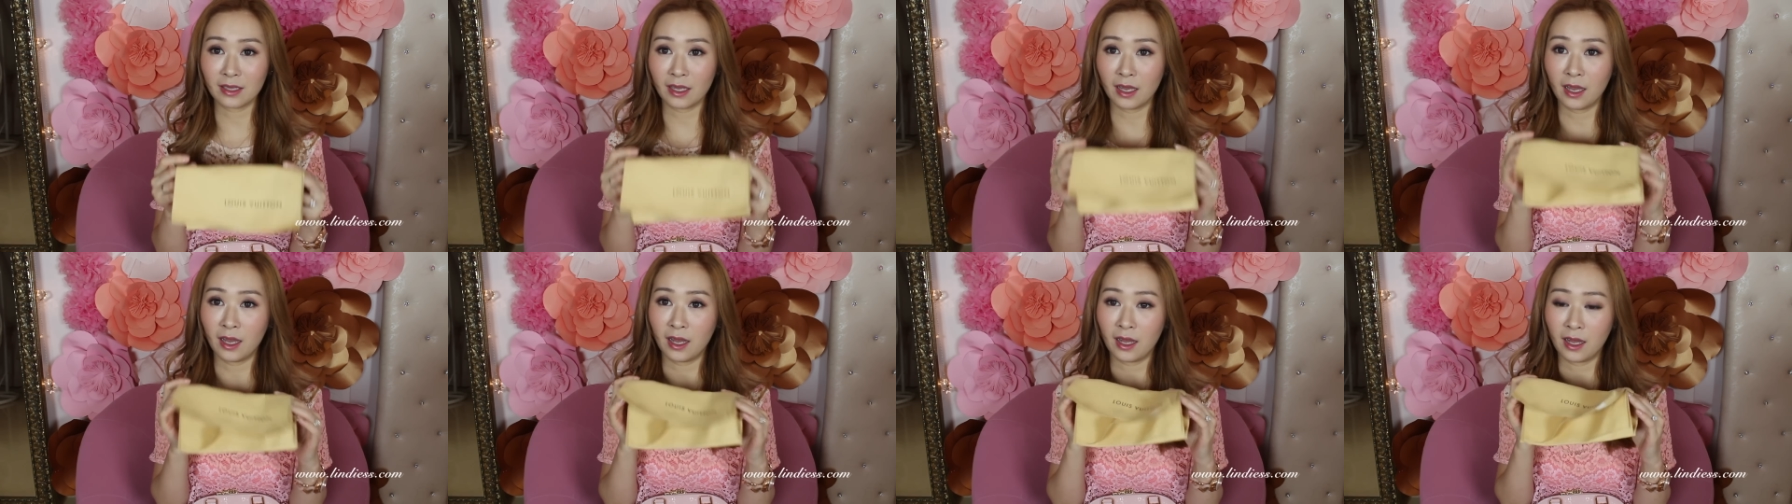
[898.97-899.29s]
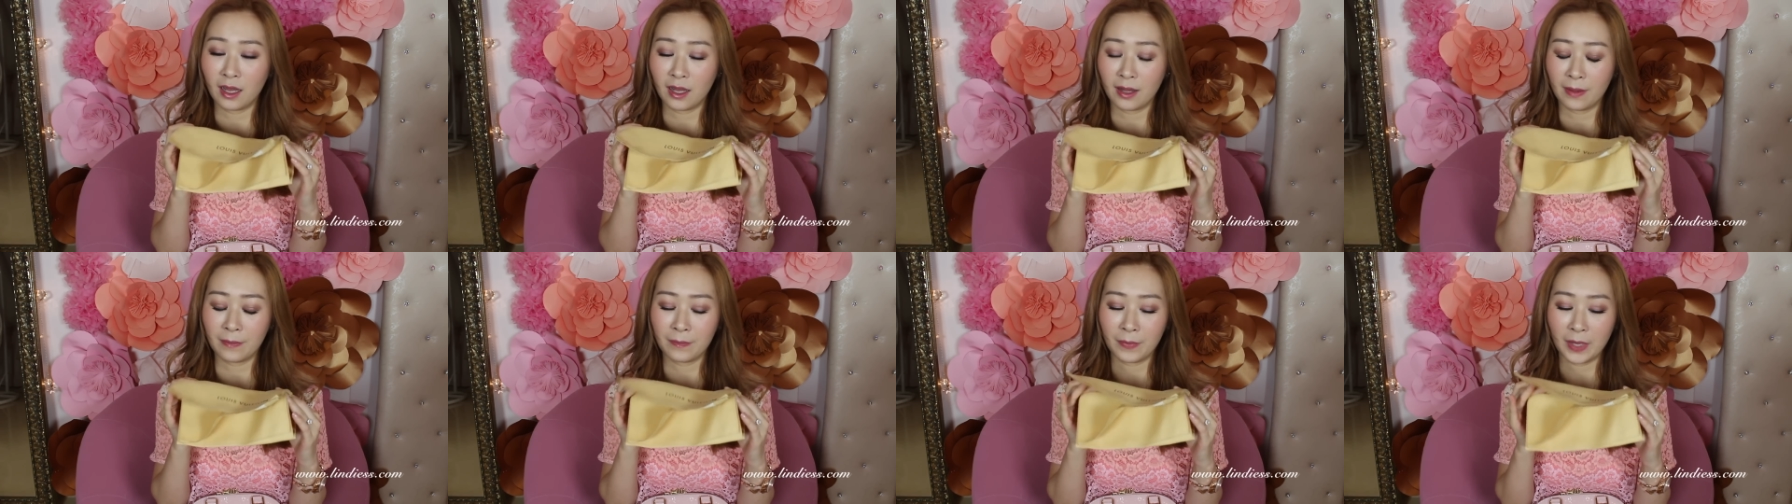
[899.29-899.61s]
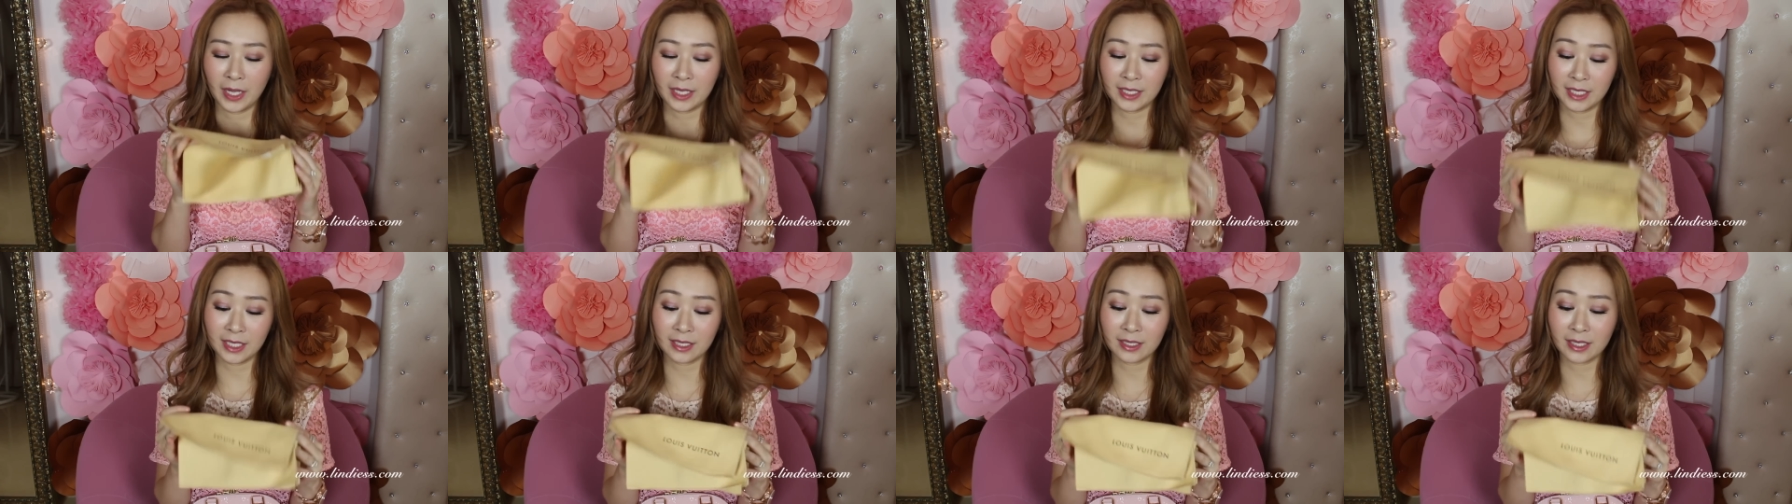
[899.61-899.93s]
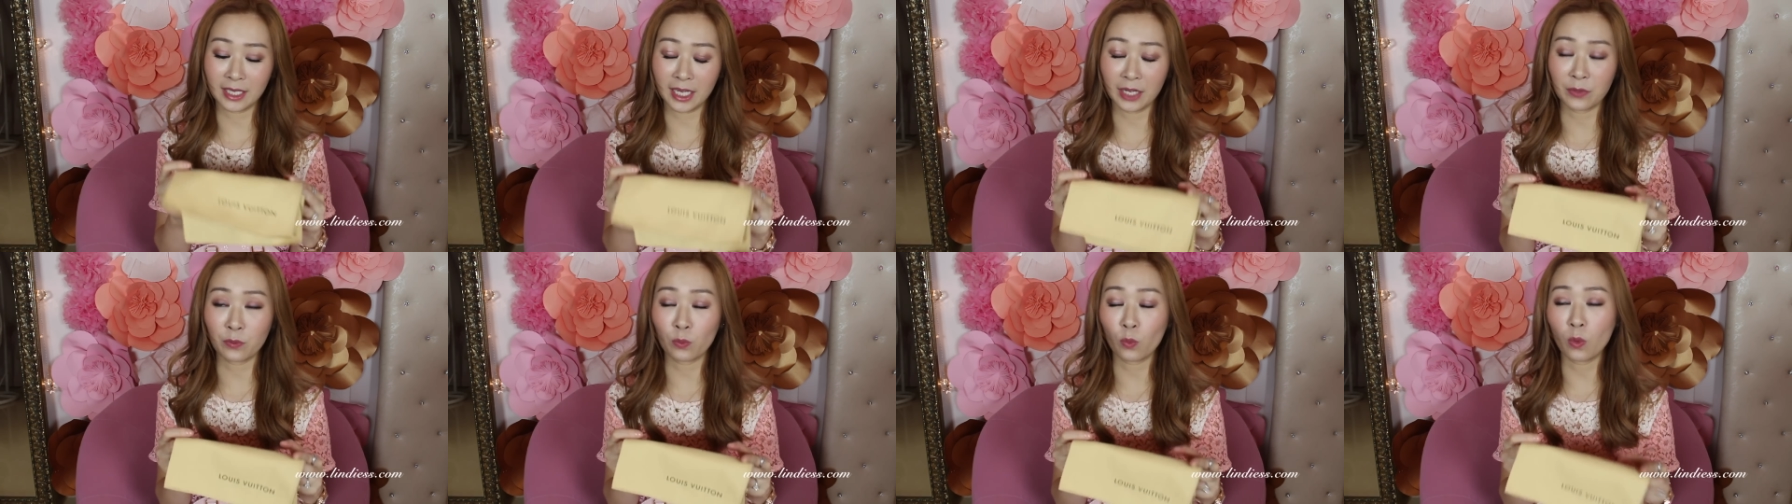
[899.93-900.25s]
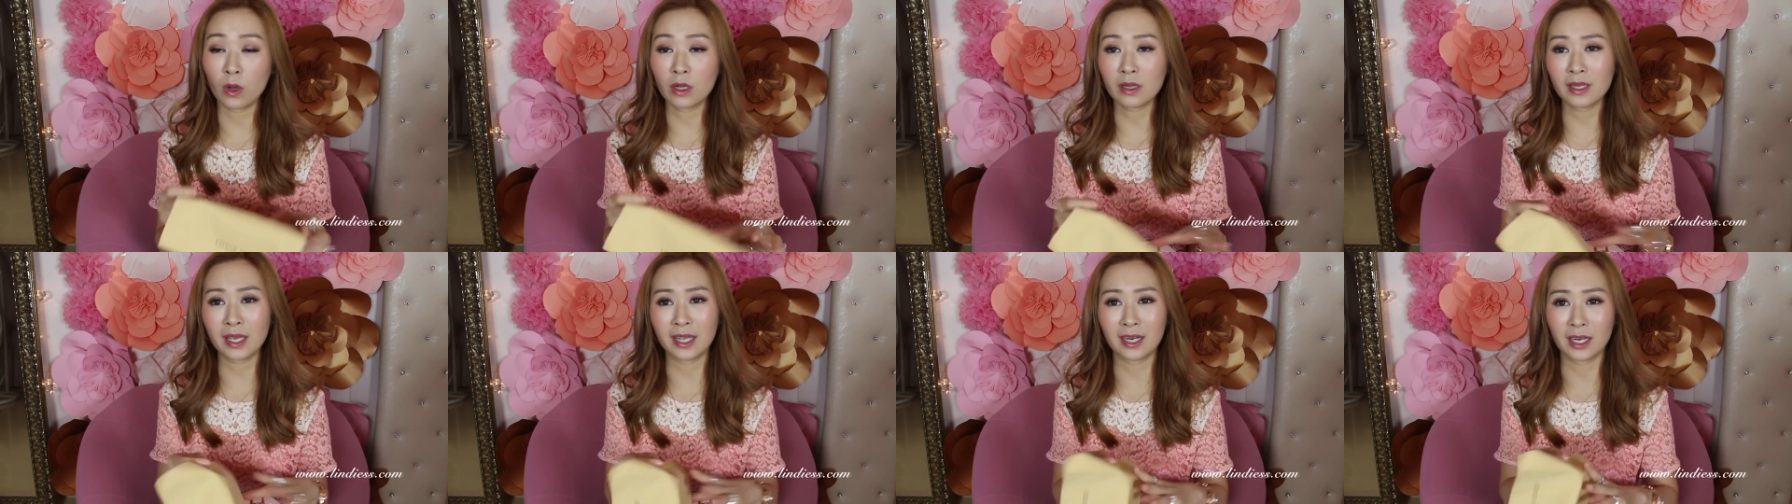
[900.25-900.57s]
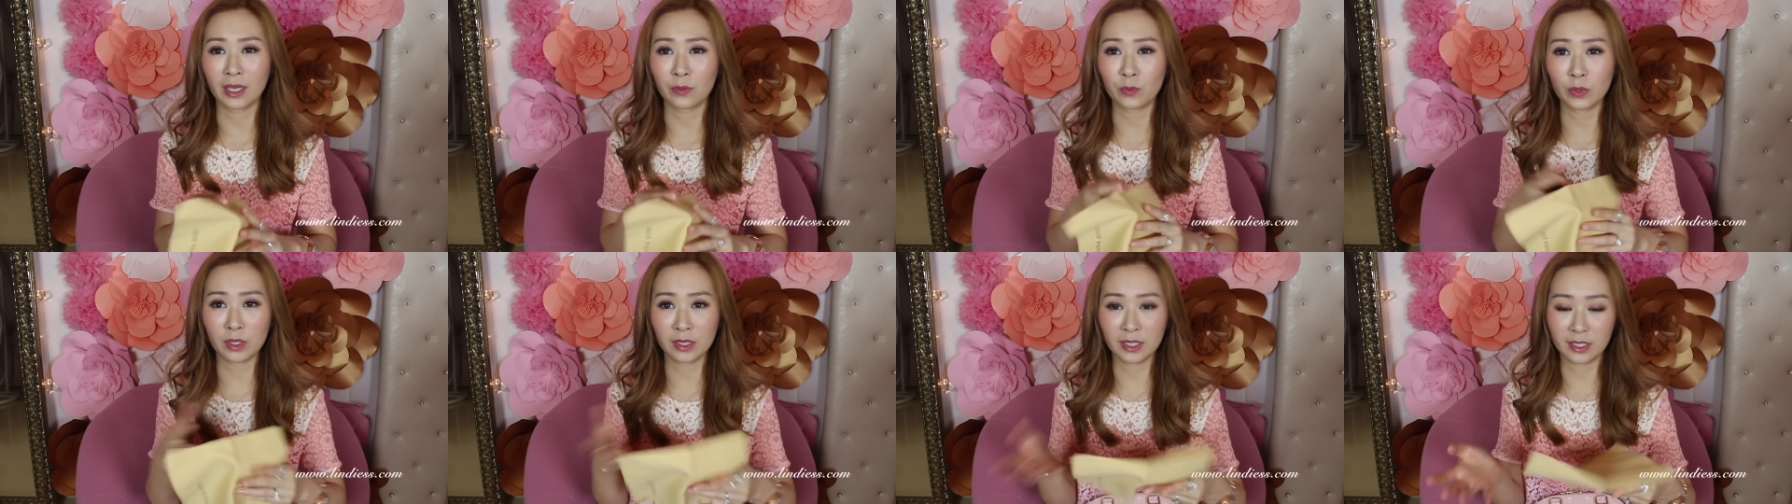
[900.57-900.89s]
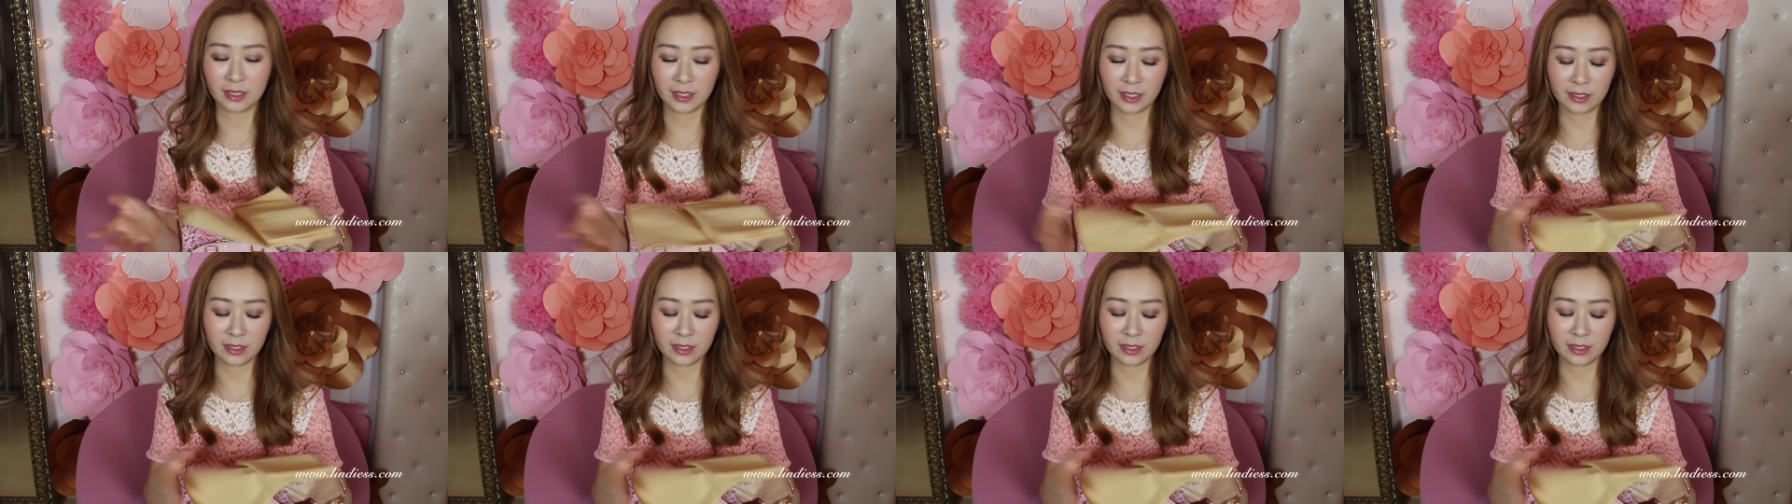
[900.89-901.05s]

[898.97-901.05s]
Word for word: um, I didn't get one and I really